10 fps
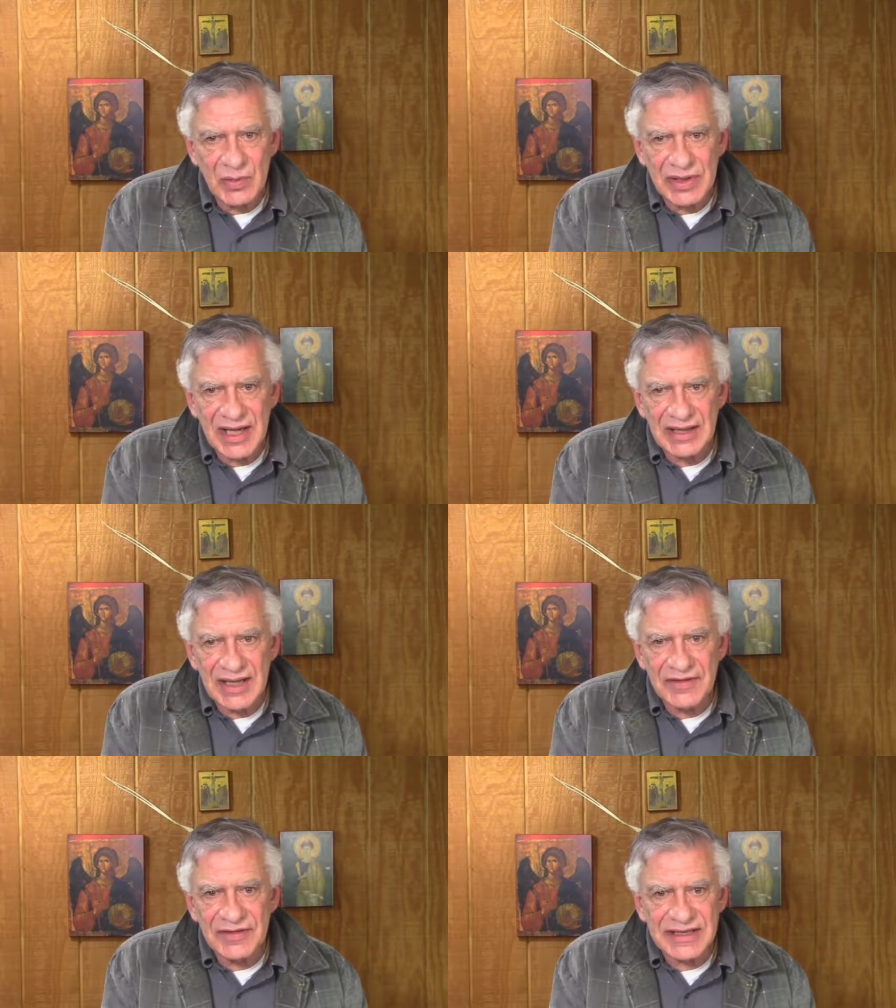and when
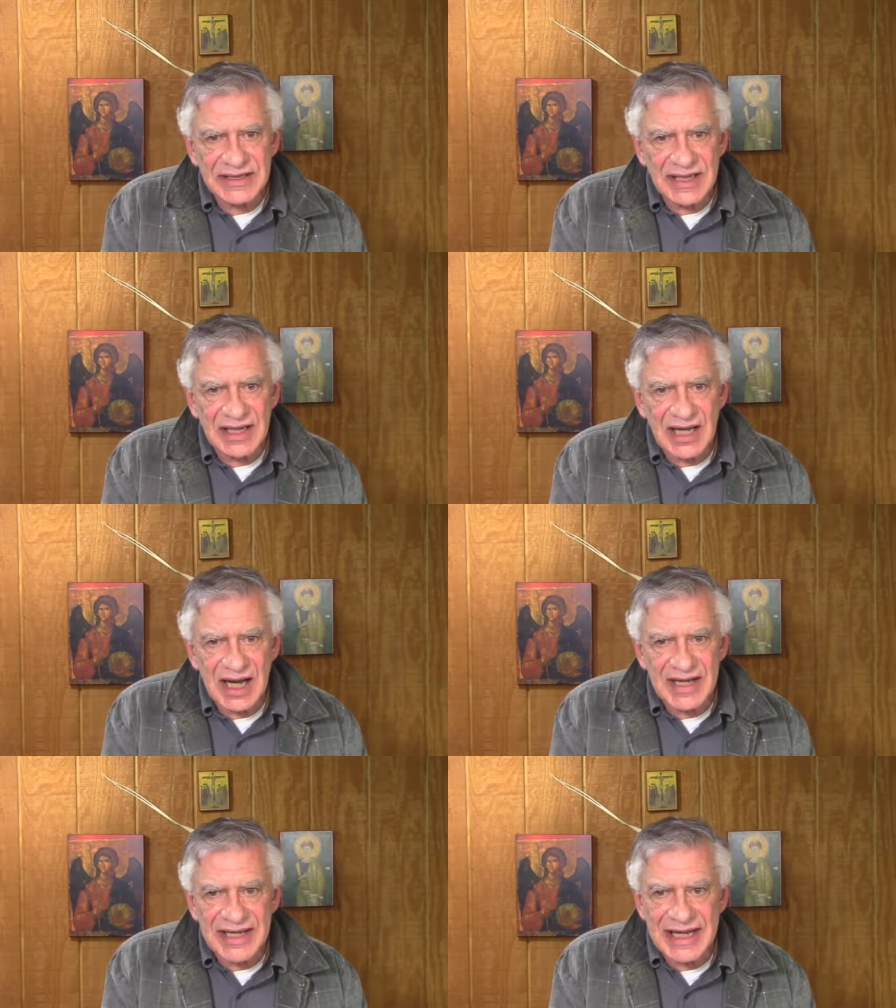they left the
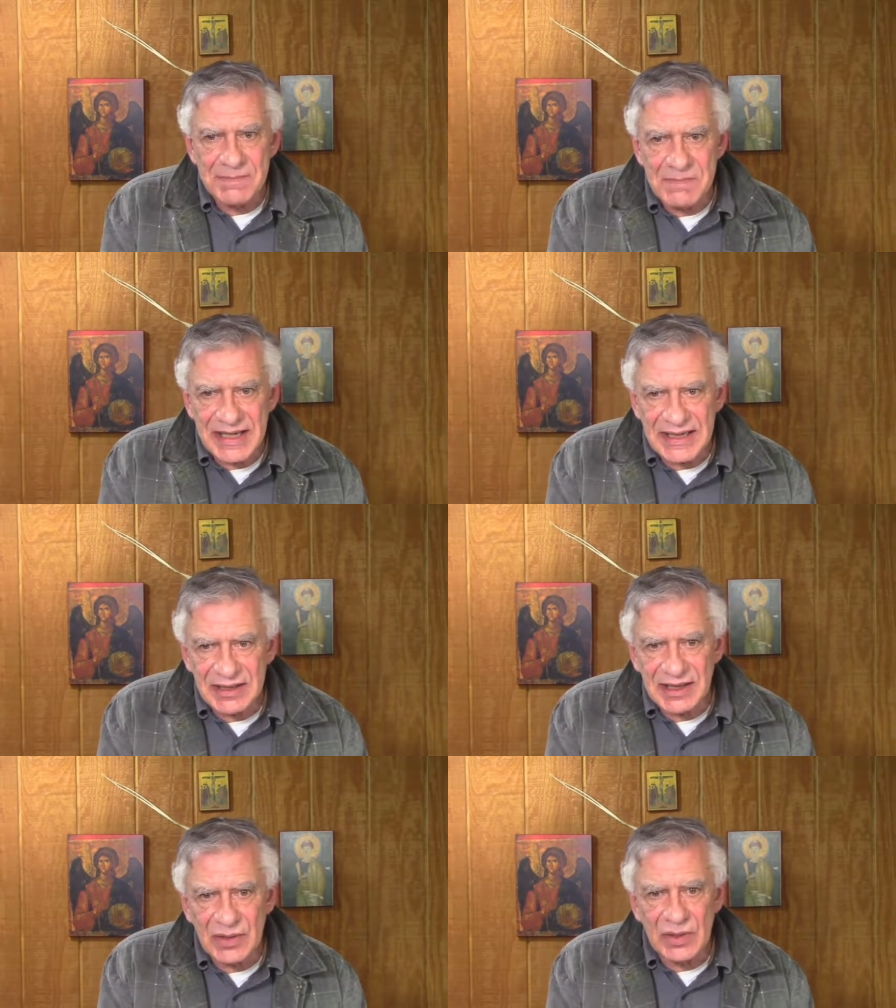synagogue, they
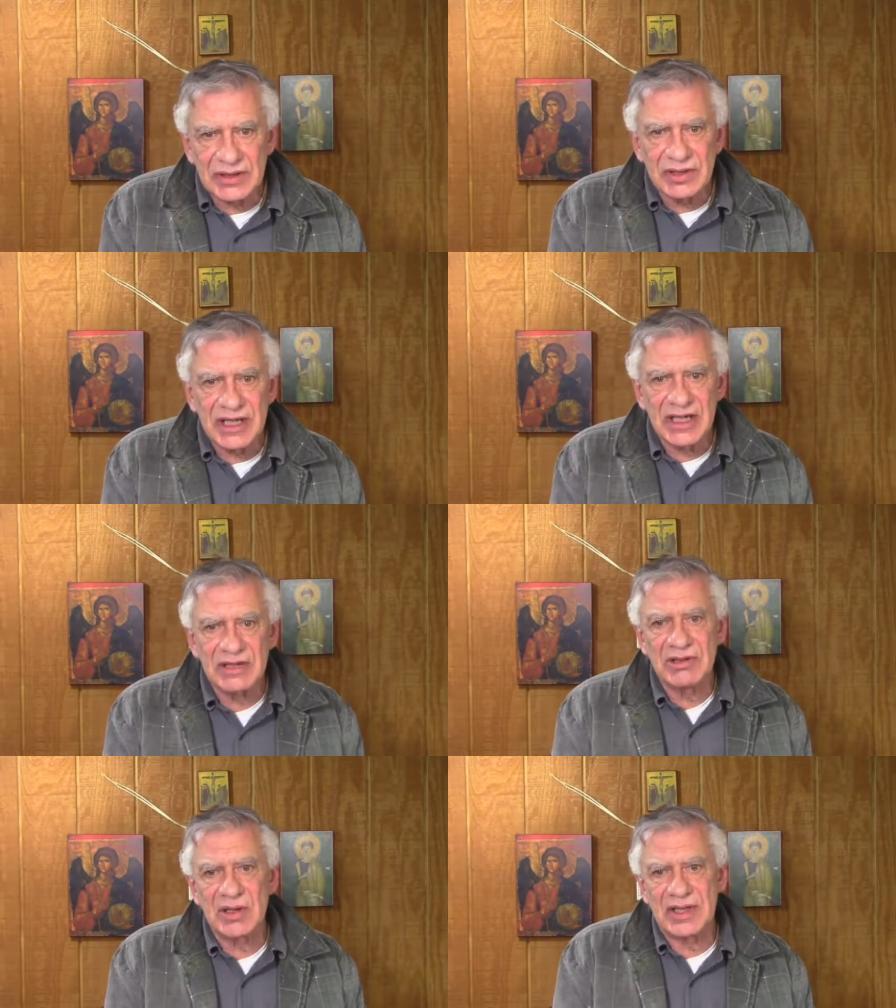immediately went to
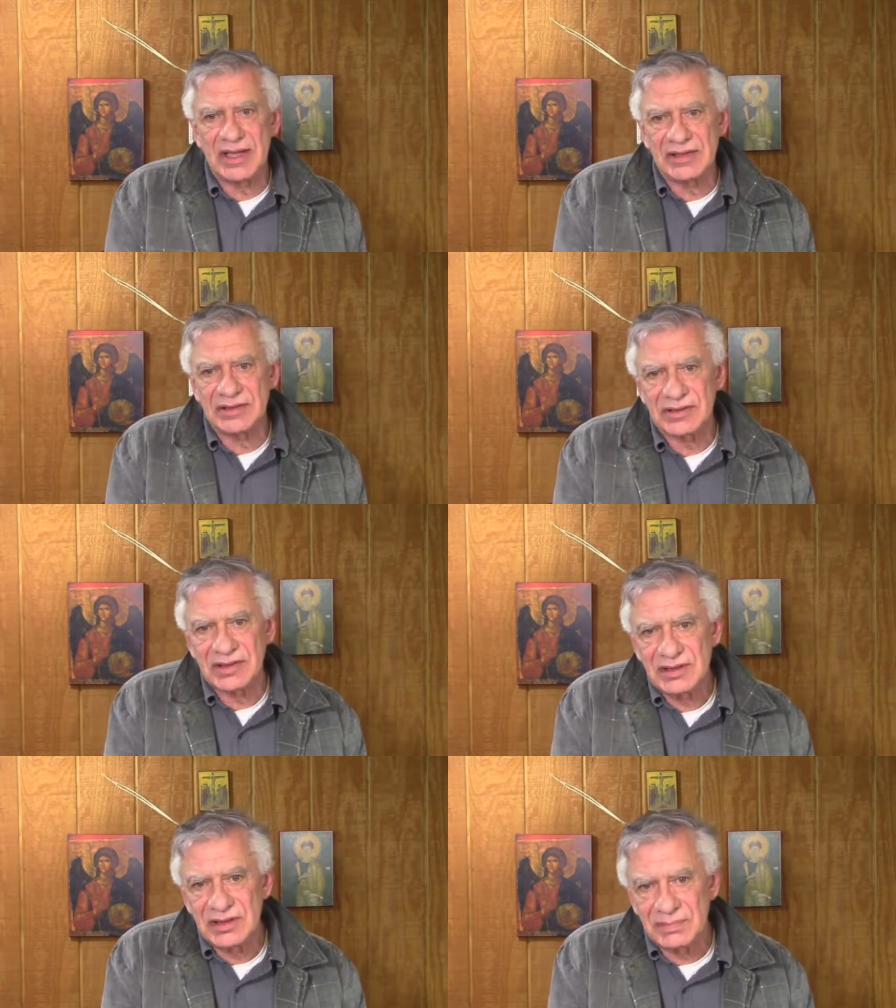the
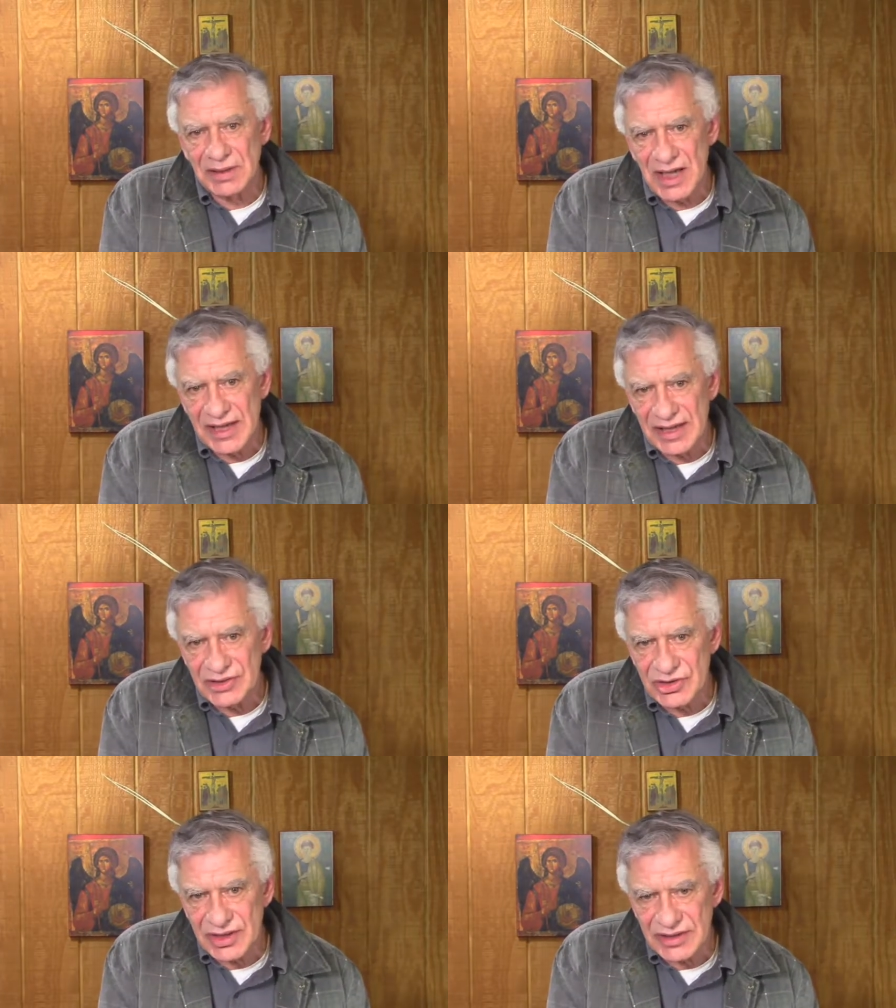Herodians to plot
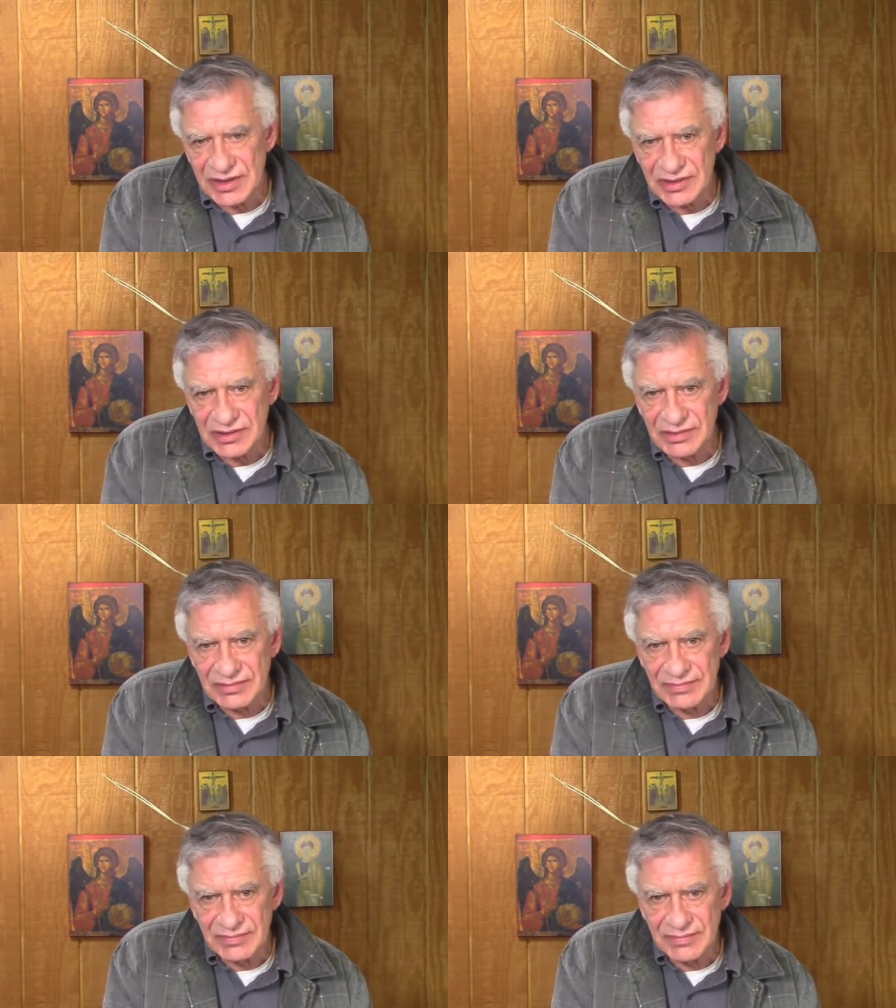against Jesus.